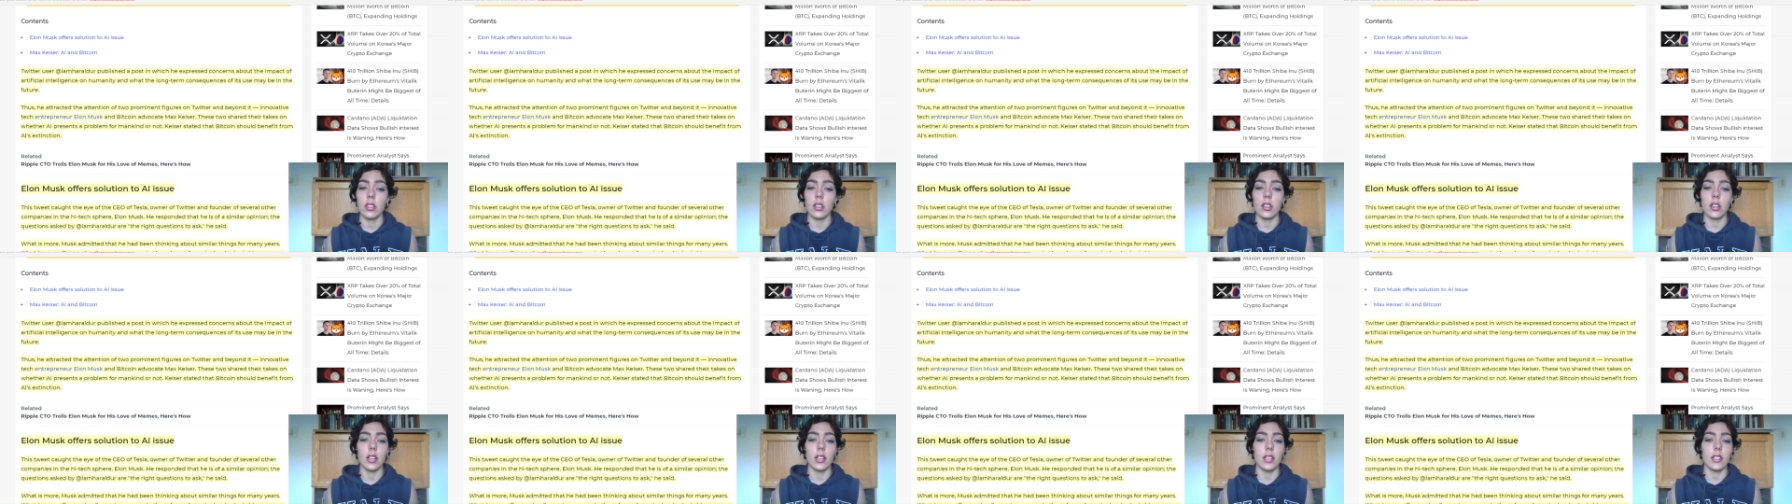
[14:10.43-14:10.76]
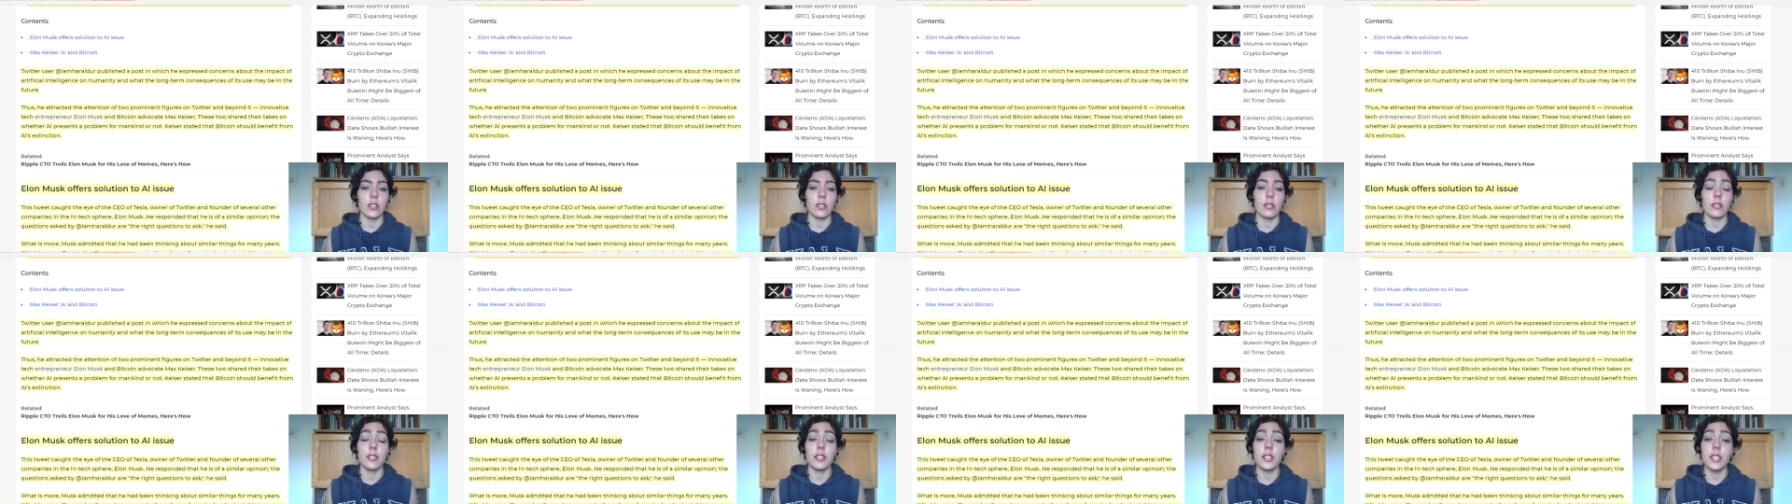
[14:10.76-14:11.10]

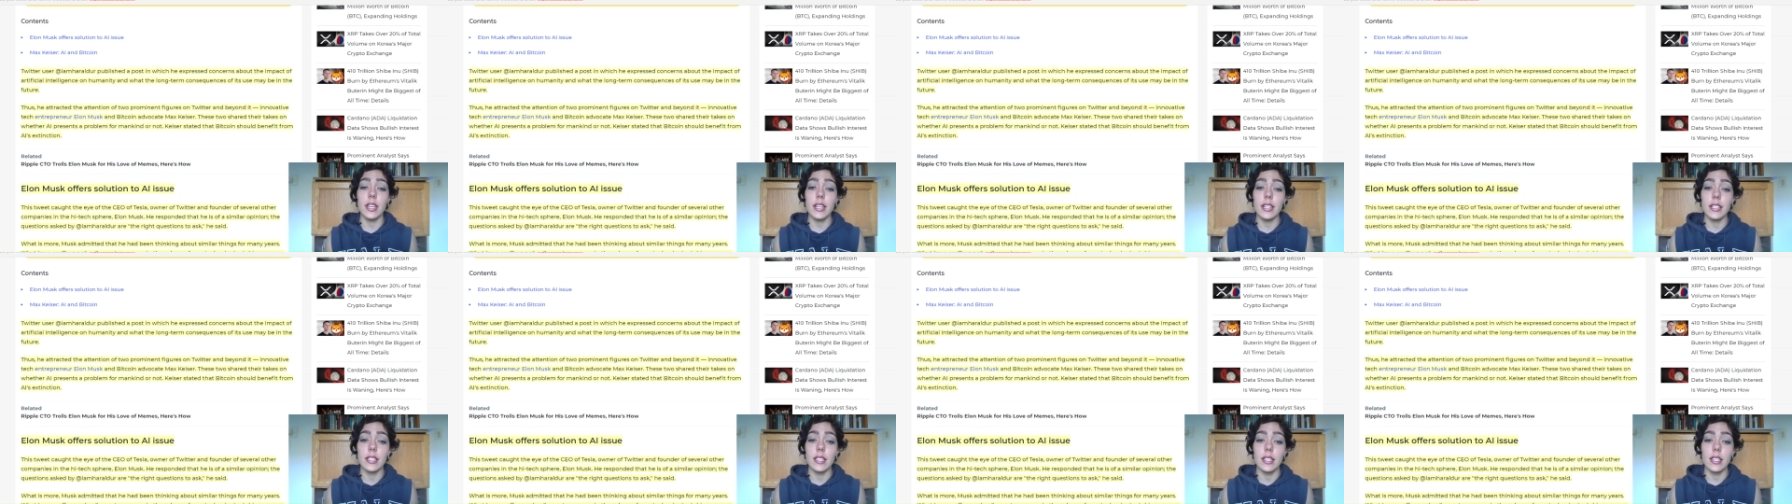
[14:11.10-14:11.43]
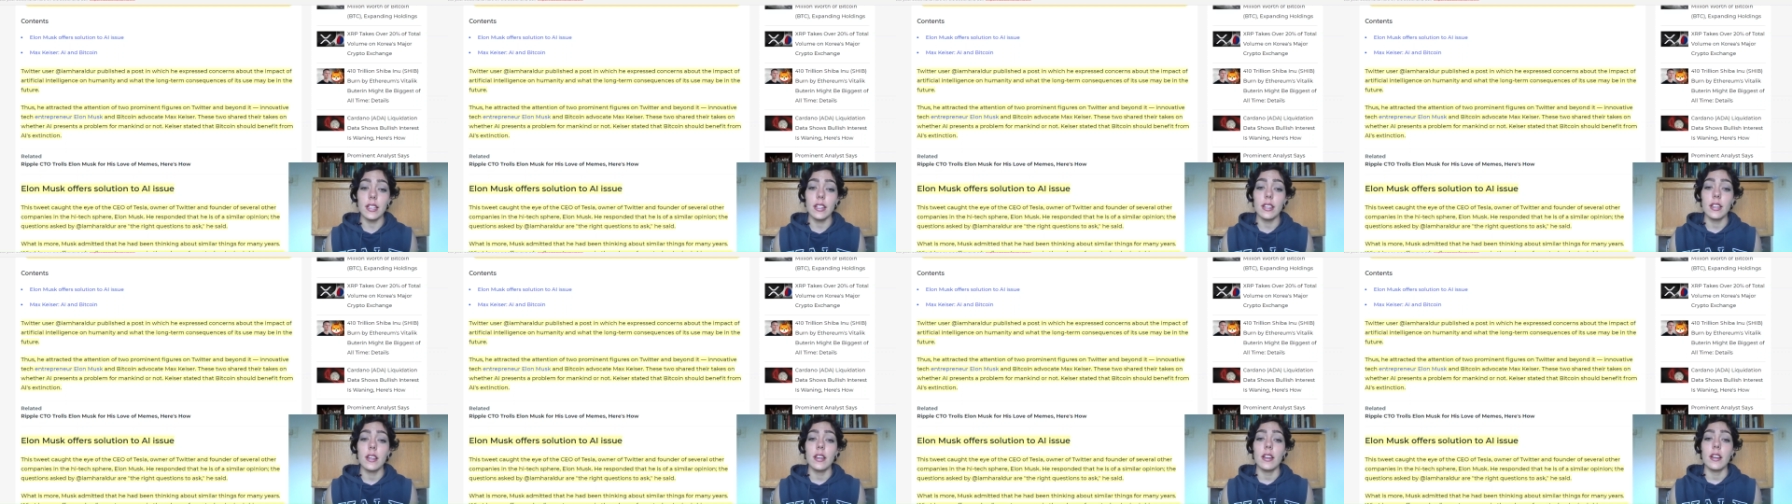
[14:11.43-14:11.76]
Keiser
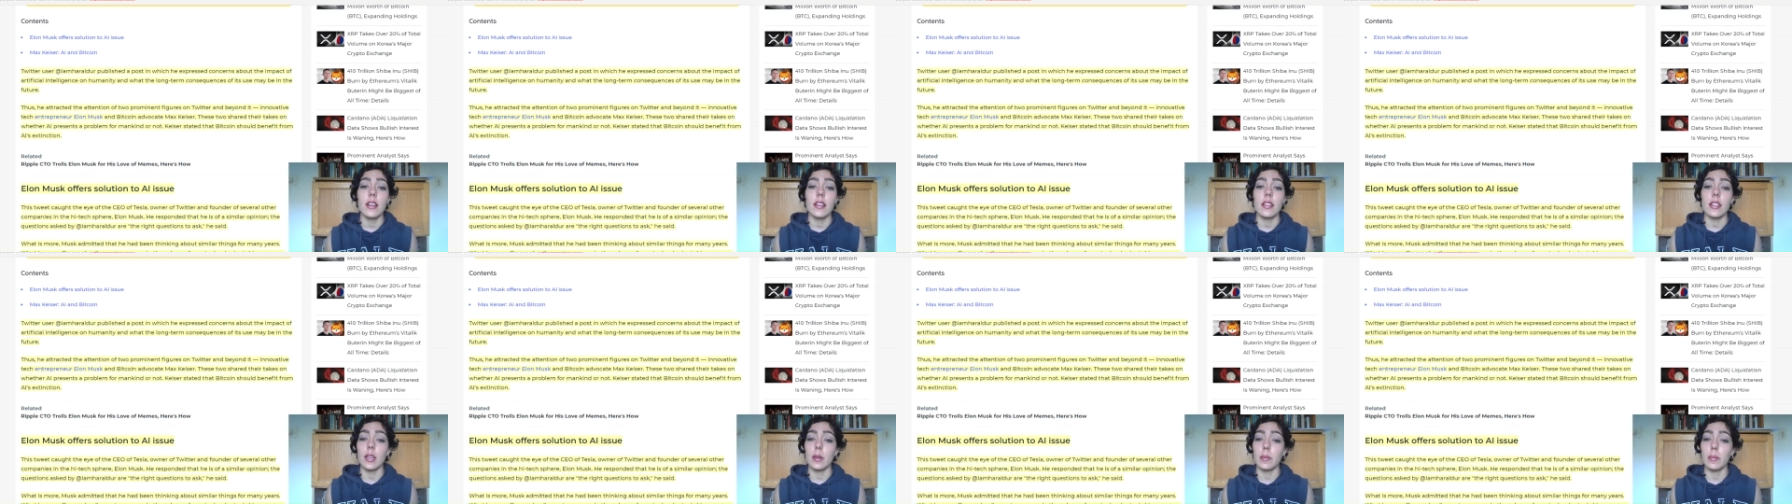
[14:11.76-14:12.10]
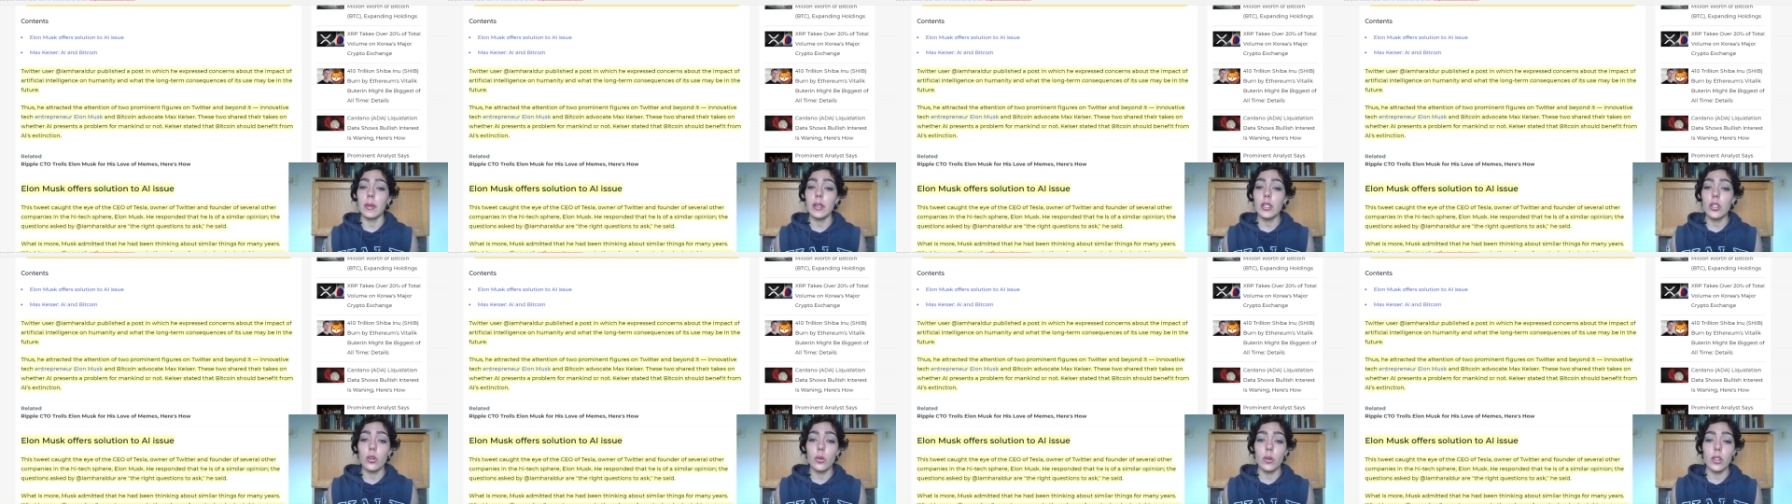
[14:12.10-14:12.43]
stated that
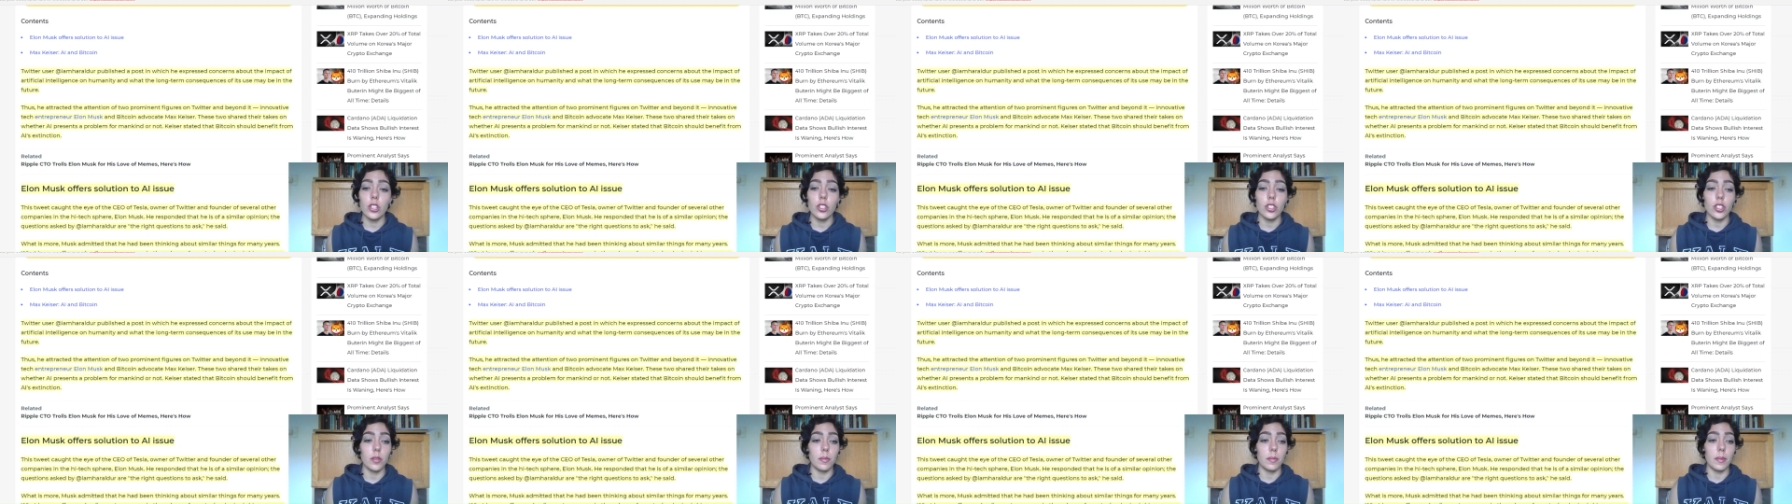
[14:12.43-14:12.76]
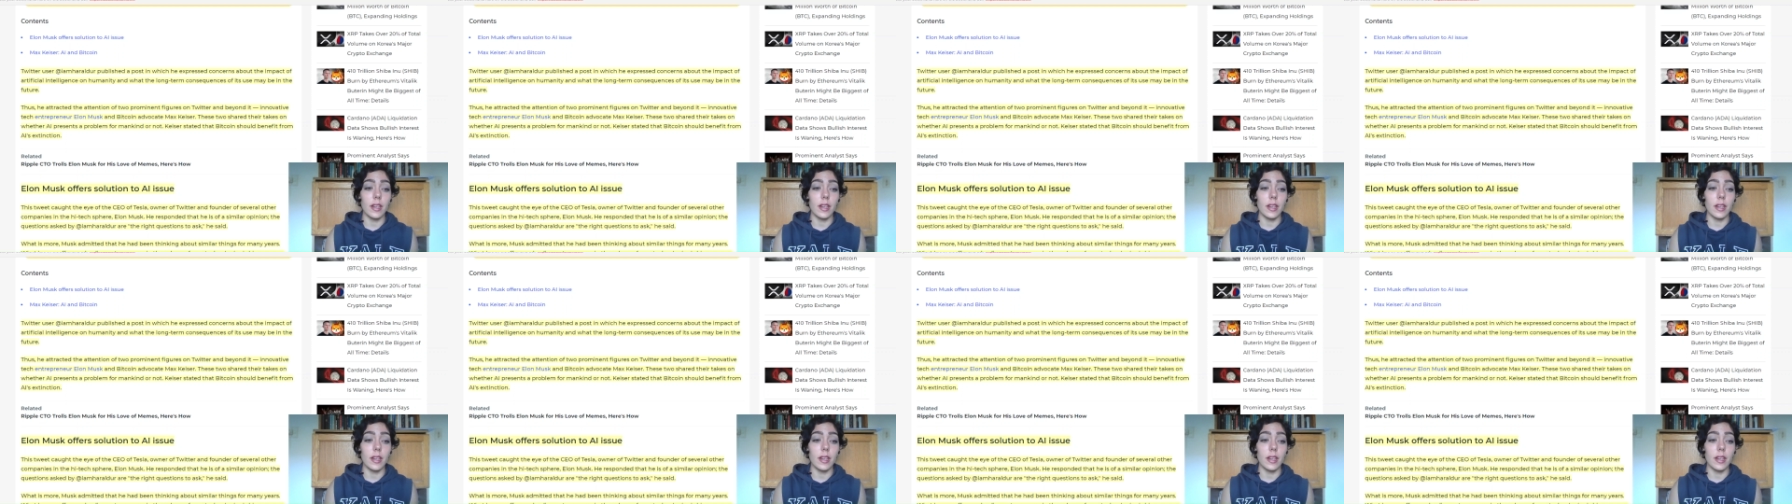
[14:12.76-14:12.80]
Bitcoin should